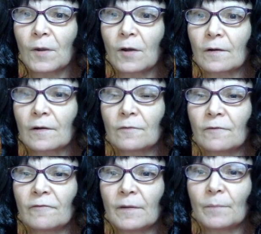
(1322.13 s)
got
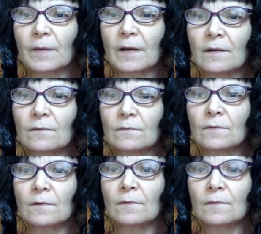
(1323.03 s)
out of it, but I
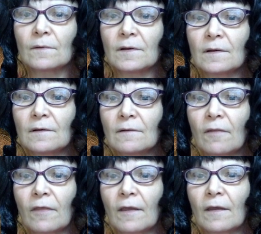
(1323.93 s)
don't know. I
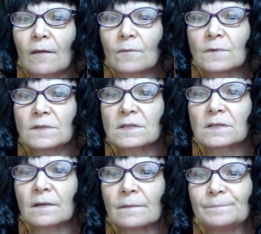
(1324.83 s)
didn't think it was